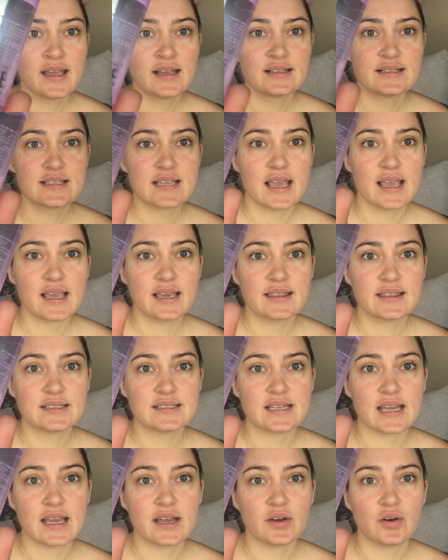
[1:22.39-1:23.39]
Take the
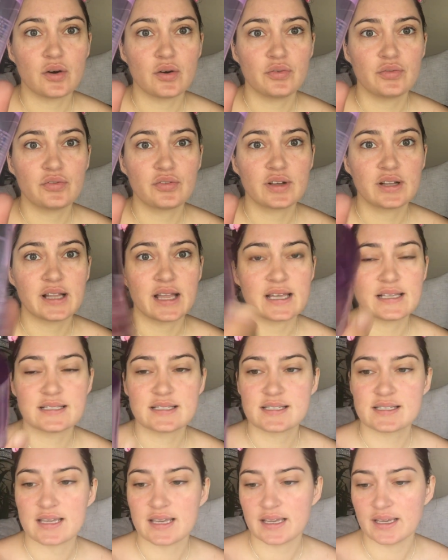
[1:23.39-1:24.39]
Day Off
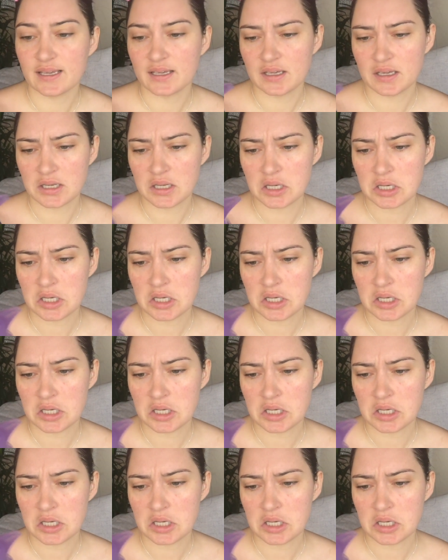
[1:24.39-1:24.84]
Cleansing